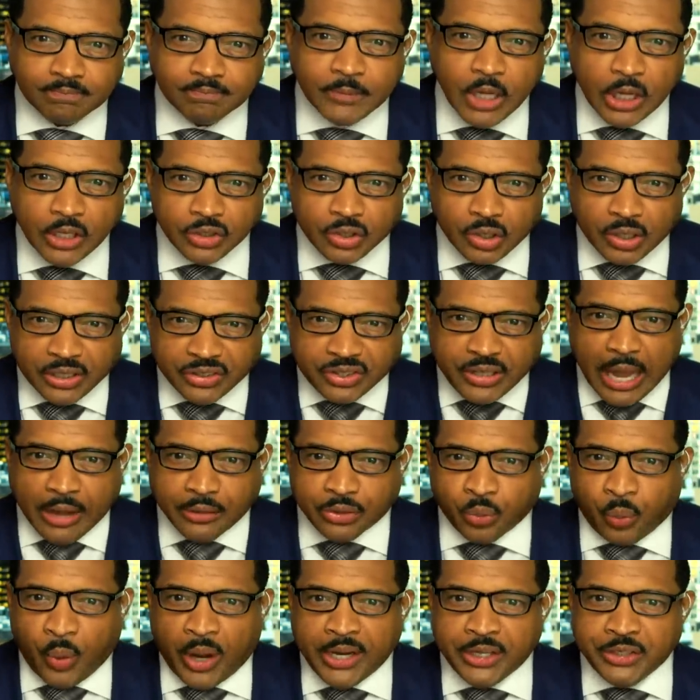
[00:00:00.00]
So let's count
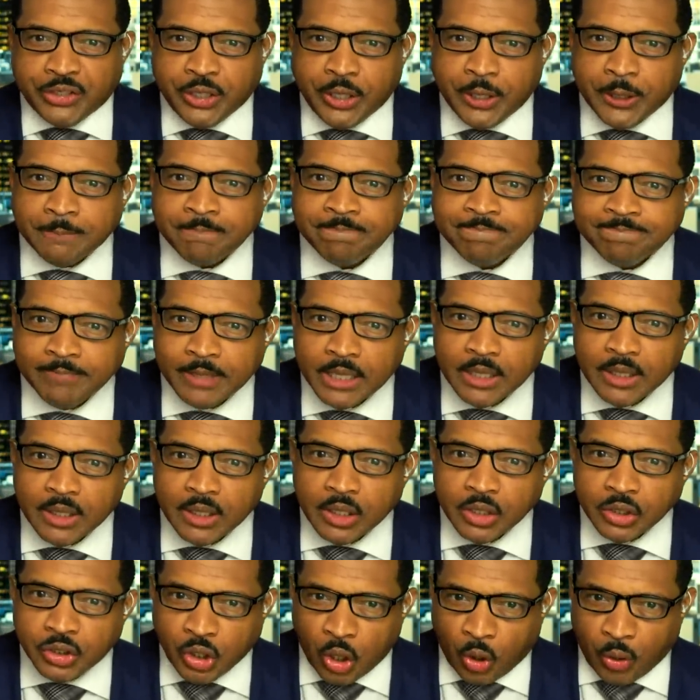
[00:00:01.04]
the ways here.
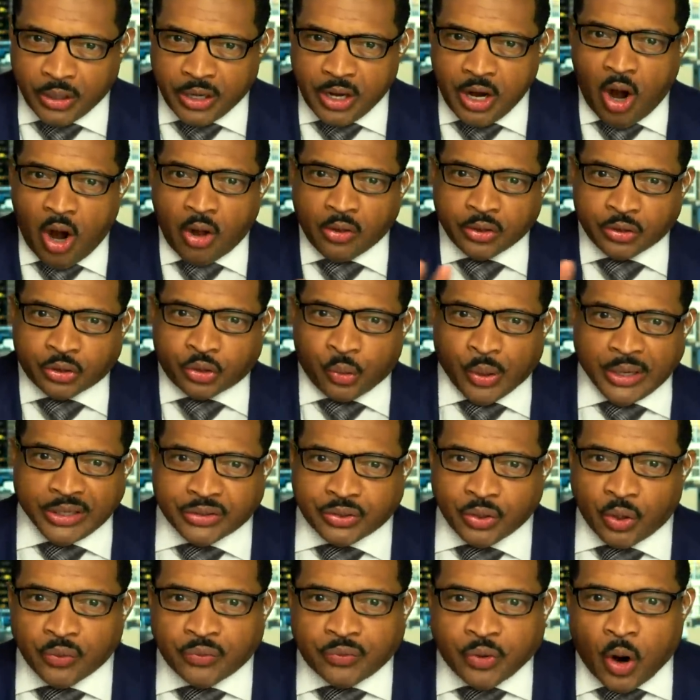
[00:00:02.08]
So here are the threats
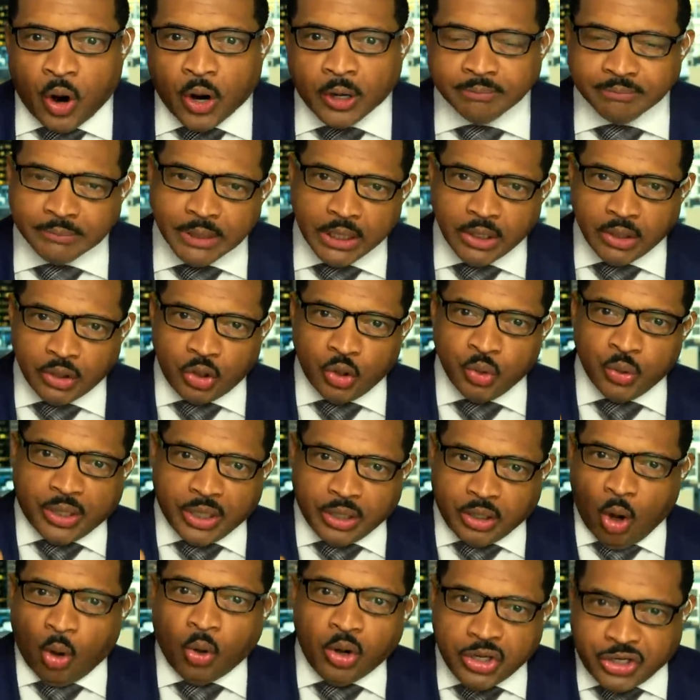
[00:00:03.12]
so far. You
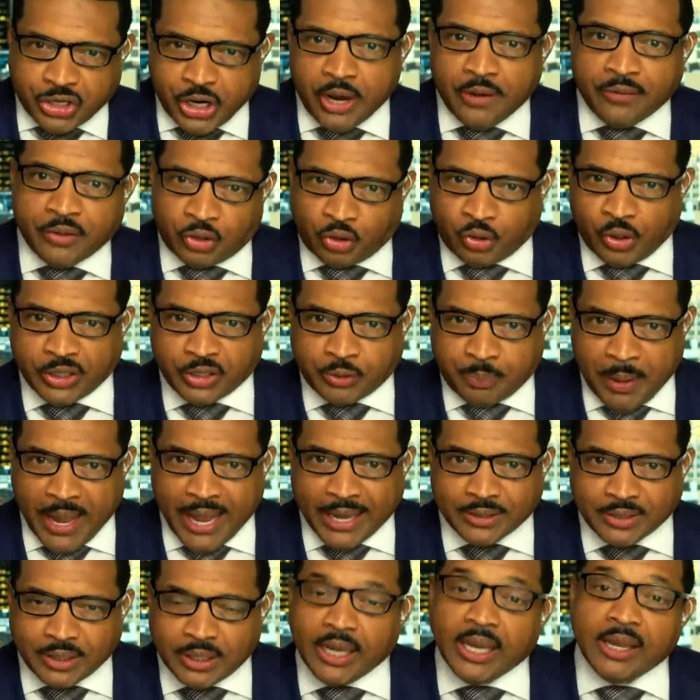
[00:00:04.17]
can go to jail for
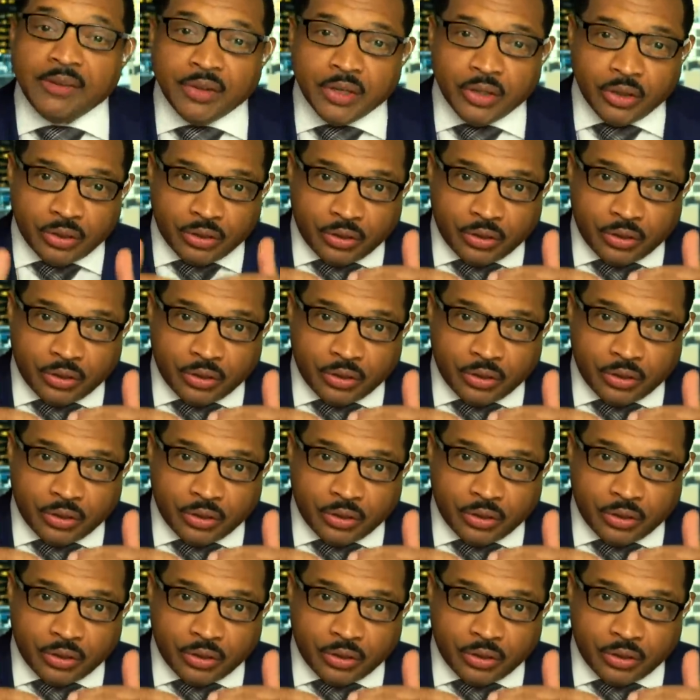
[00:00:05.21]
trespassing, even